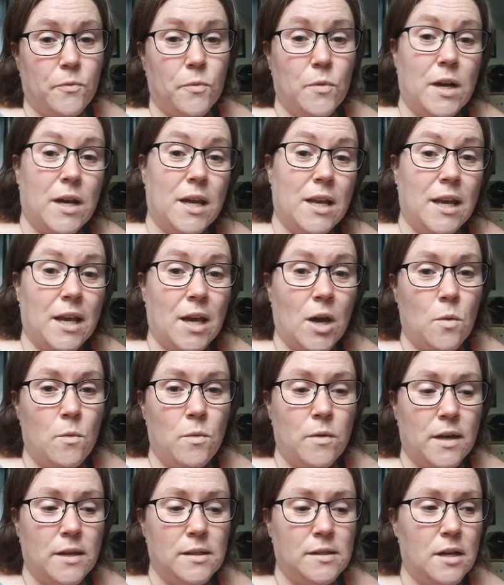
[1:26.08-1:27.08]
we're going to get on
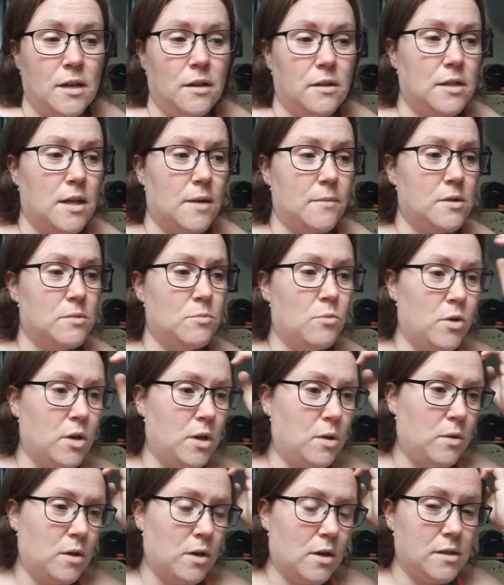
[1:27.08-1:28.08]
with our circle time this
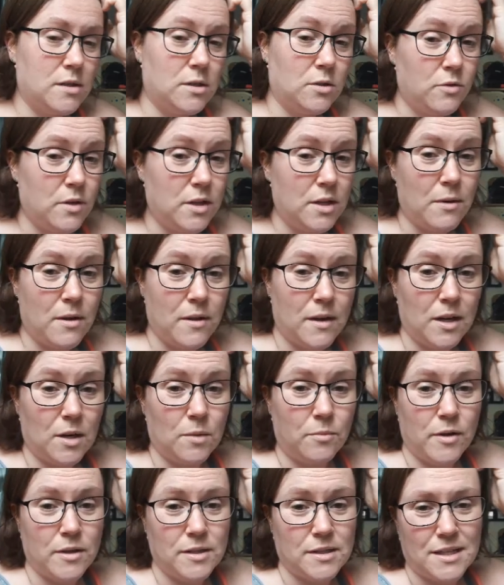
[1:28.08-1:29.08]
morning. We are still reading about The
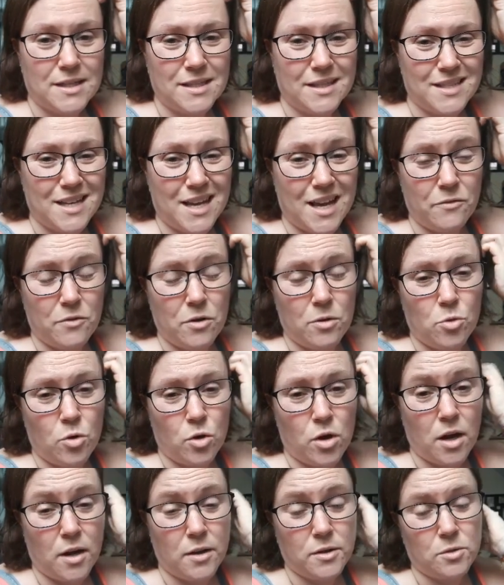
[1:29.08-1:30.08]
Little Princess because I have no more
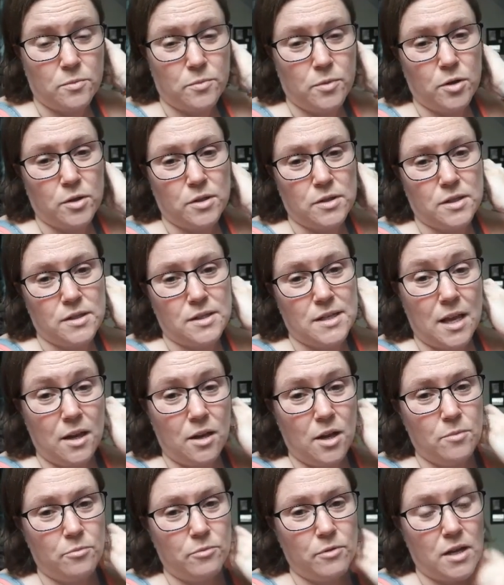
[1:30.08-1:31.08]
castle books because our
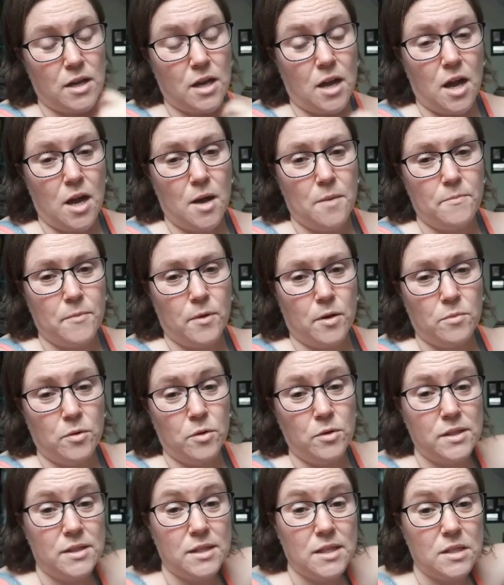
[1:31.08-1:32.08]
library
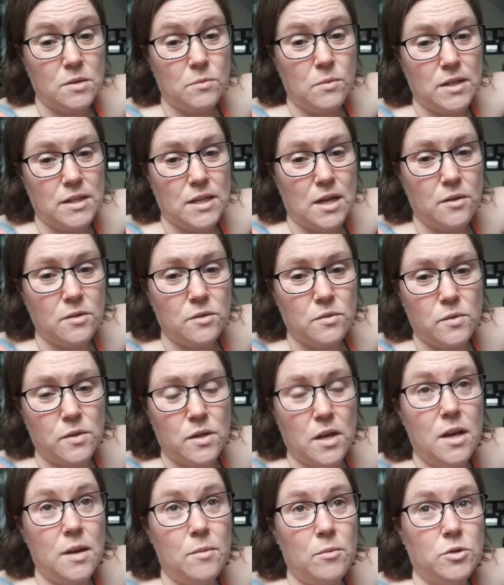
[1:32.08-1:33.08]
computer system went down, so I was
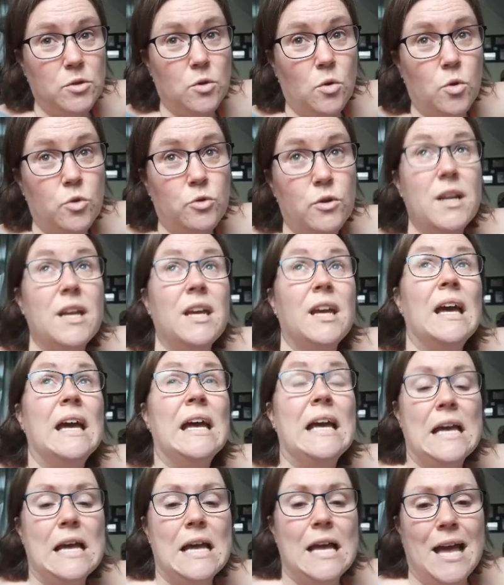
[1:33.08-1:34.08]
unable to order any.
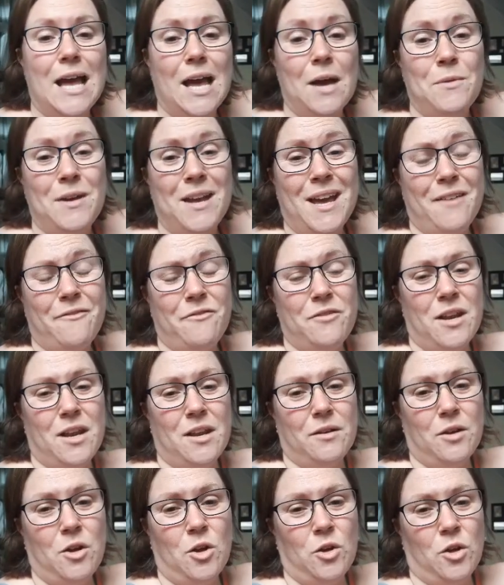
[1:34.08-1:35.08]
And we
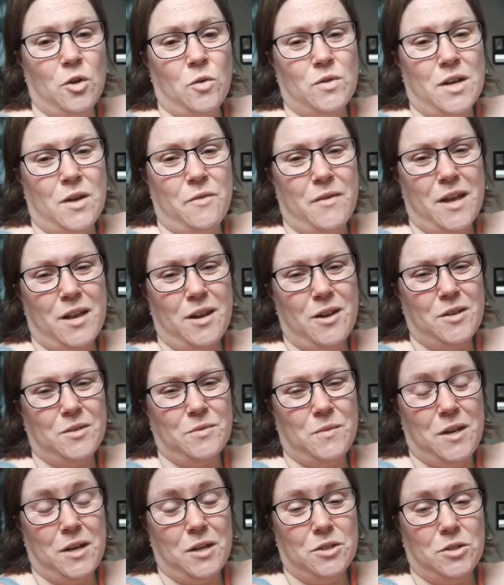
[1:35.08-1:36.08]
couldn't go down there
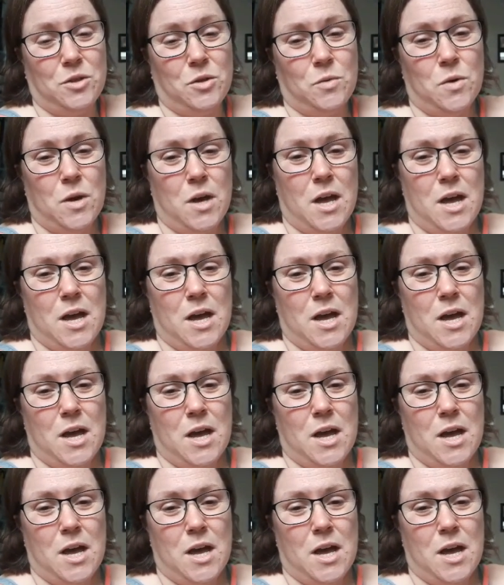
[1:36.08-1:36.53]
last week to